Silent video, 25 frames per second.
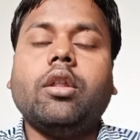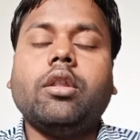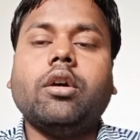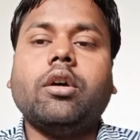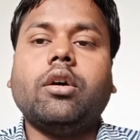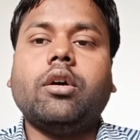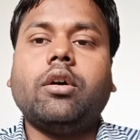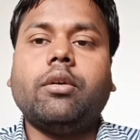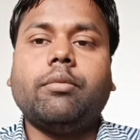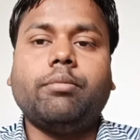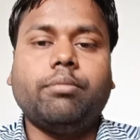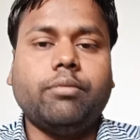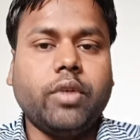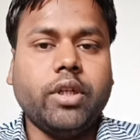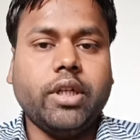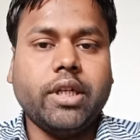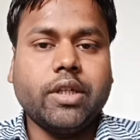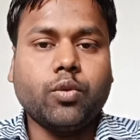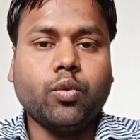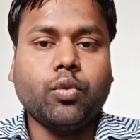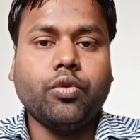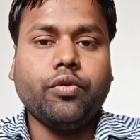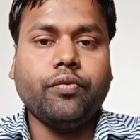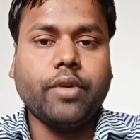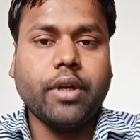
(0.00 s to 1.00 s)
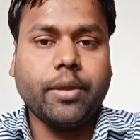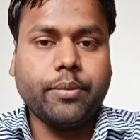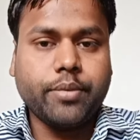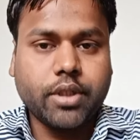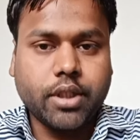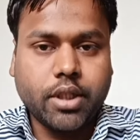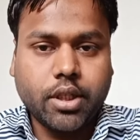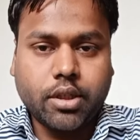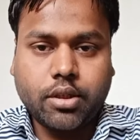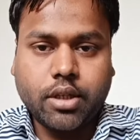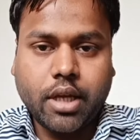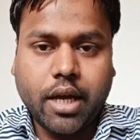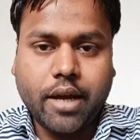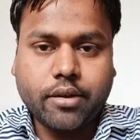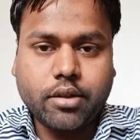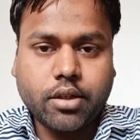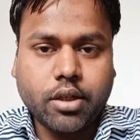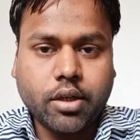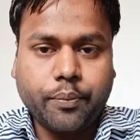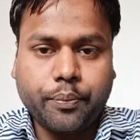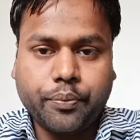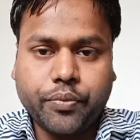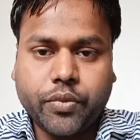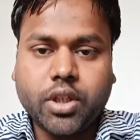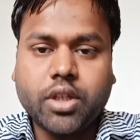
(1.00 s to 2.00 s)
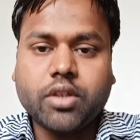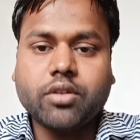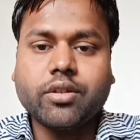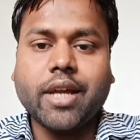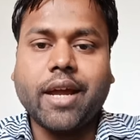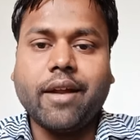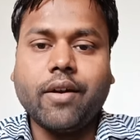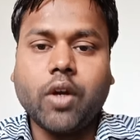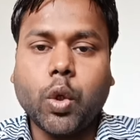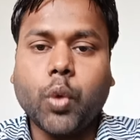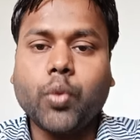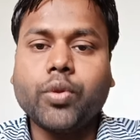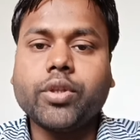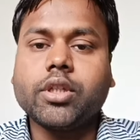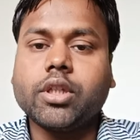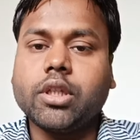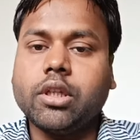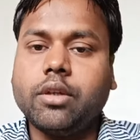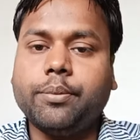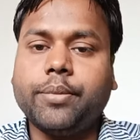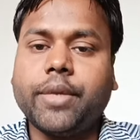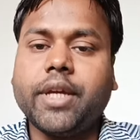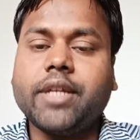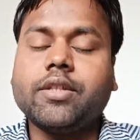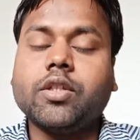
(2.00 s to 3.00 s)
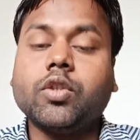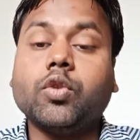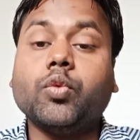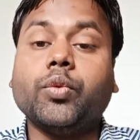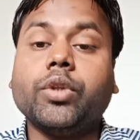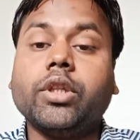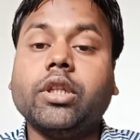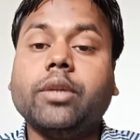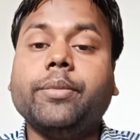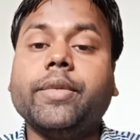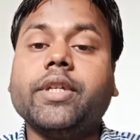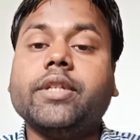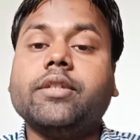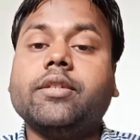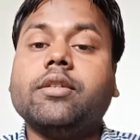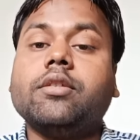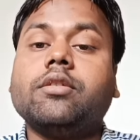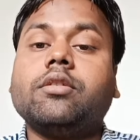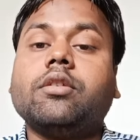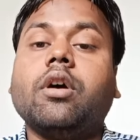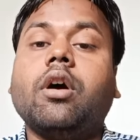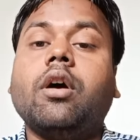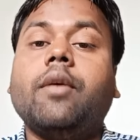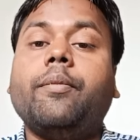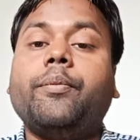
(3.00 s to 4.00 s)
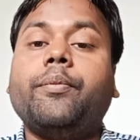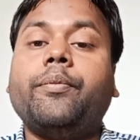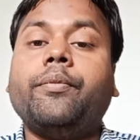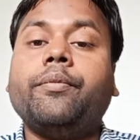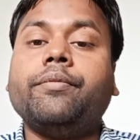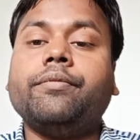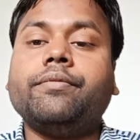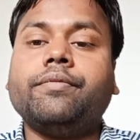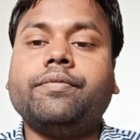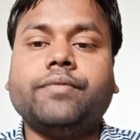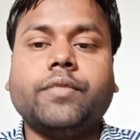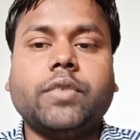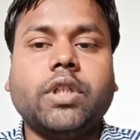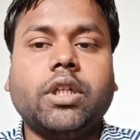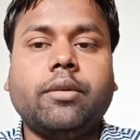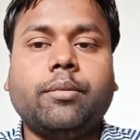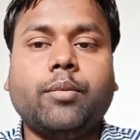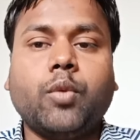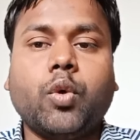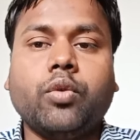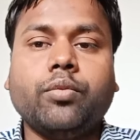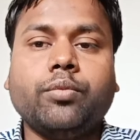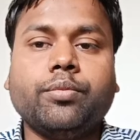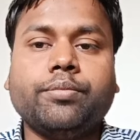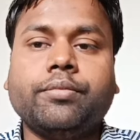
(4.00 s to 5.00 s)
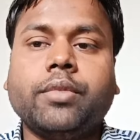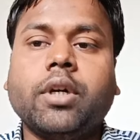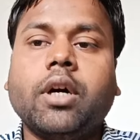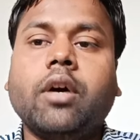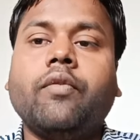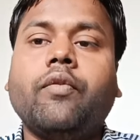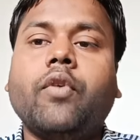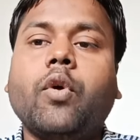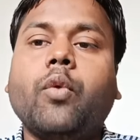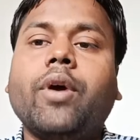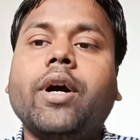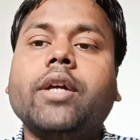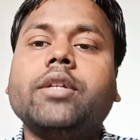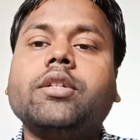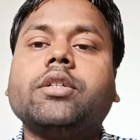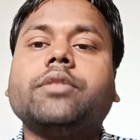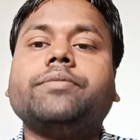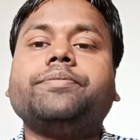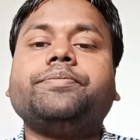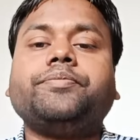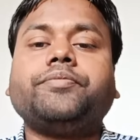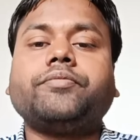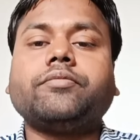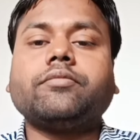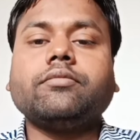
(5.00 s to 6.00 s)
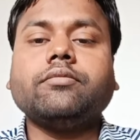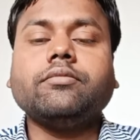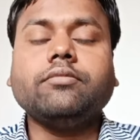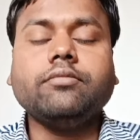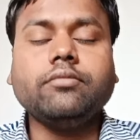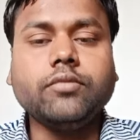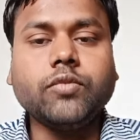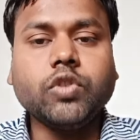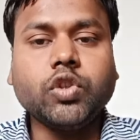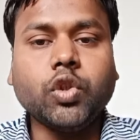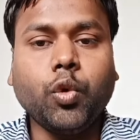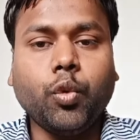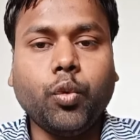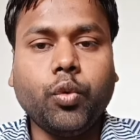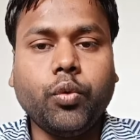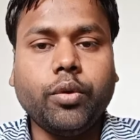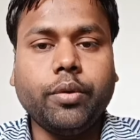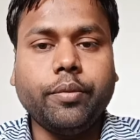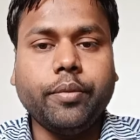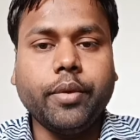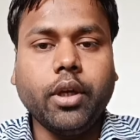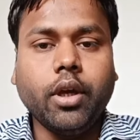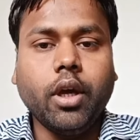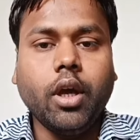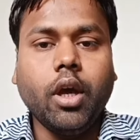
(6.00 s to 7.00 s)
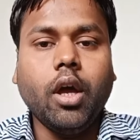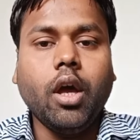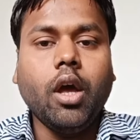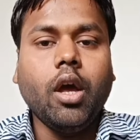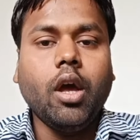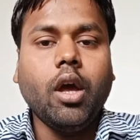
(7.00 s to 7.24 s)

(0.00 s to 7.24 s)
The Ind AS 115 says that the standalone selling price is one of the basis of for what we will be